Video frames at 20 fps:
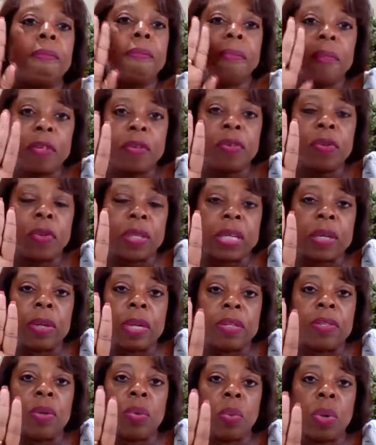this
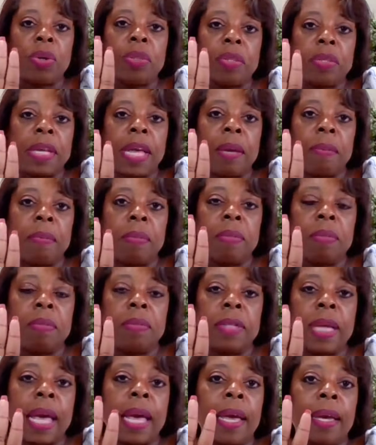isn't worth the
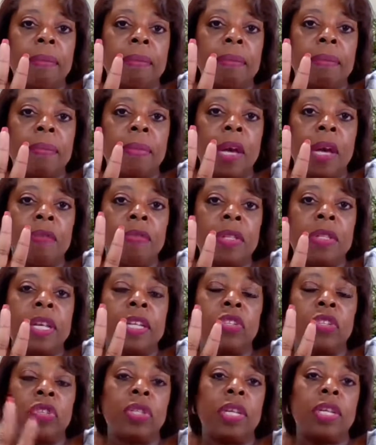time of the
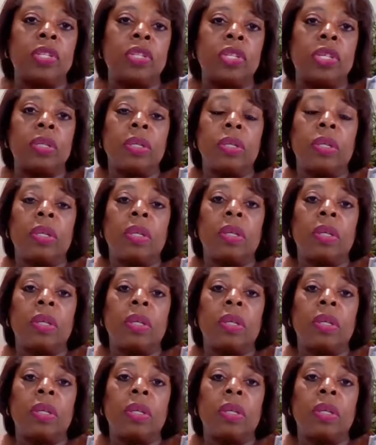legislature.